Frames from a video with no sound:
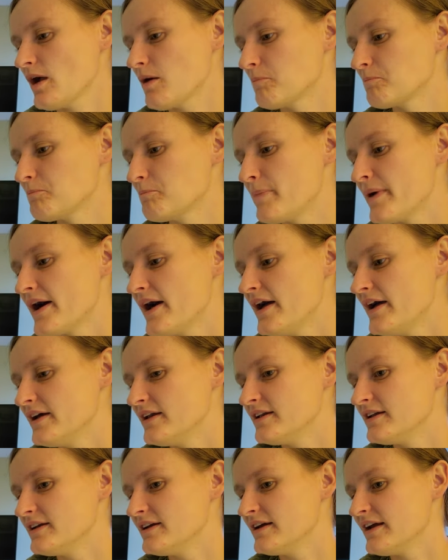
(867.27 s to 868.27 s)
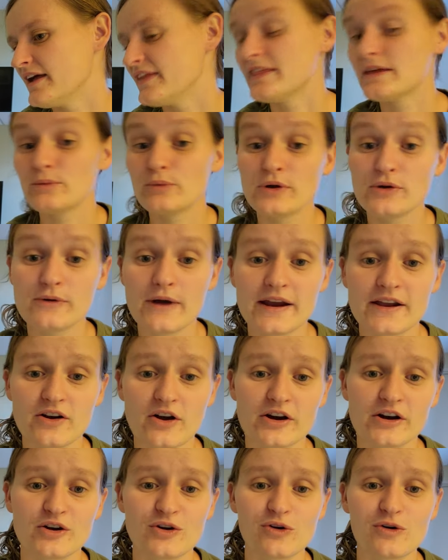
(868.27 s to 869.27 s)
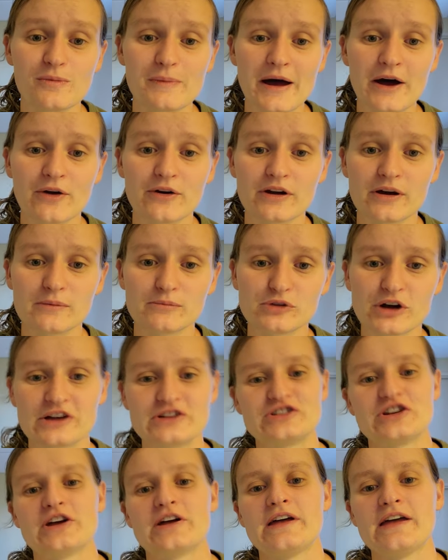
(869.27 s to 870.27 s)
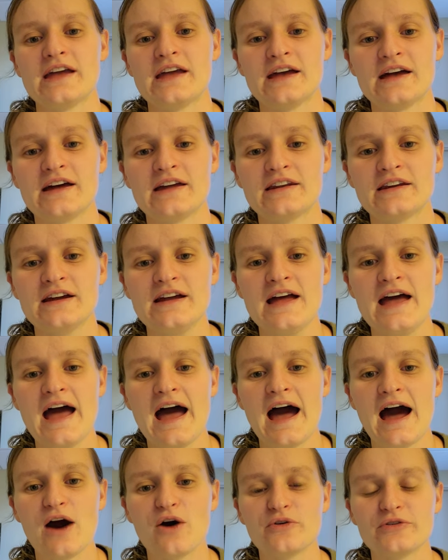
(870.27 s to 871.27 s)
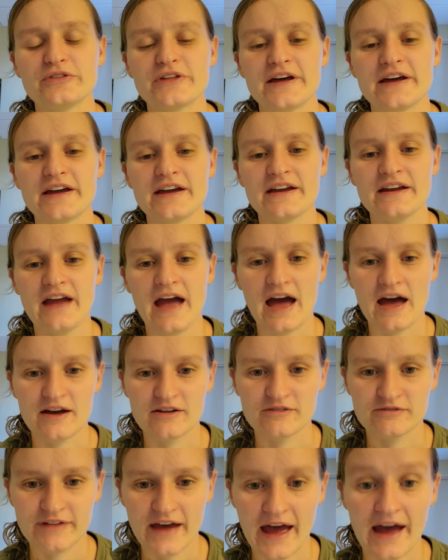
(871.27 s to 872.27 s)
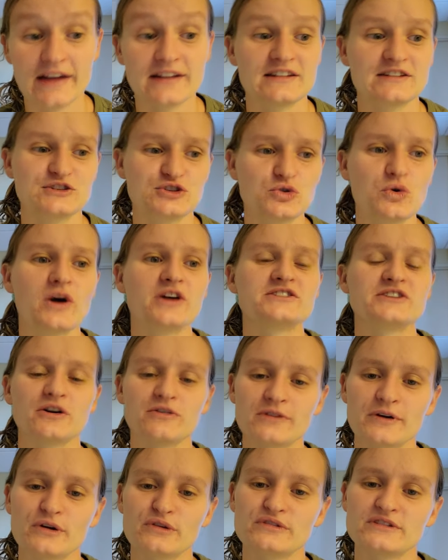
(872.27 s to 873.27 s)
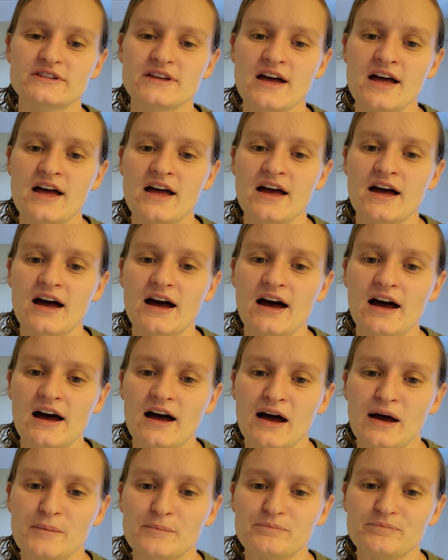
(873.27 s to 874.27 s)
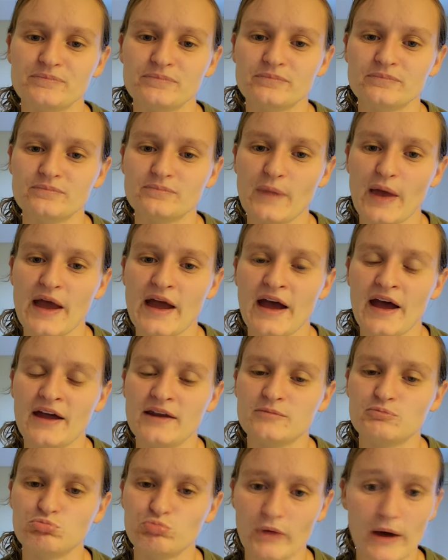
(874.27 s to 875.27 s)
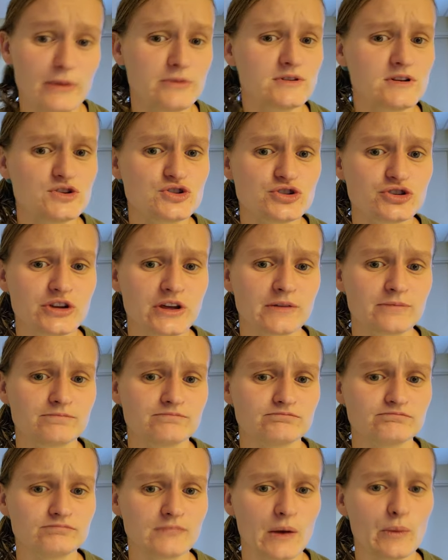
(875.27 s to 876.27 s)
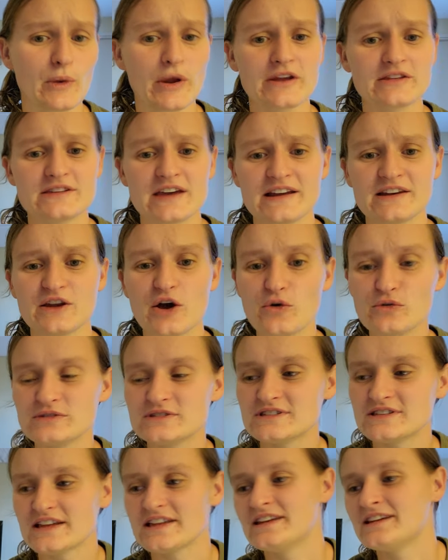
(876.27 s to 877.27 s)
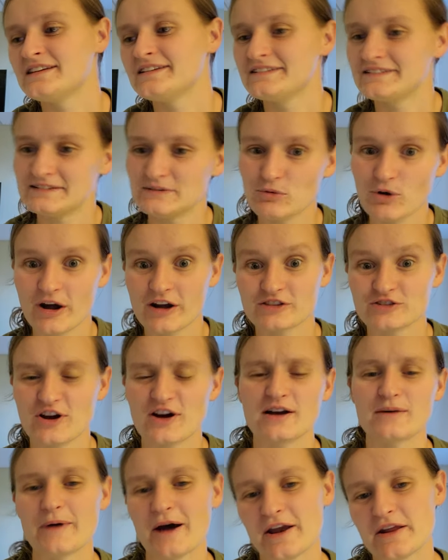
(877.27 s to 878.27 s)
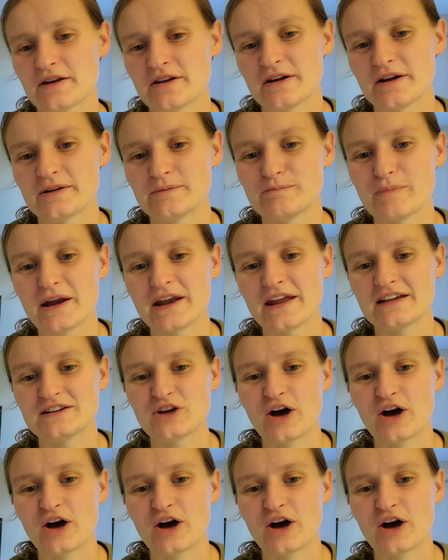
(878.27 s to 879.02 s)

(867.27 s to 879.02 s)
But and then we read an article about um, Russia and how they have hacked into our cell phones, um, and that was interesting. And we had to take notes, and we're gonna talk about it on Monday.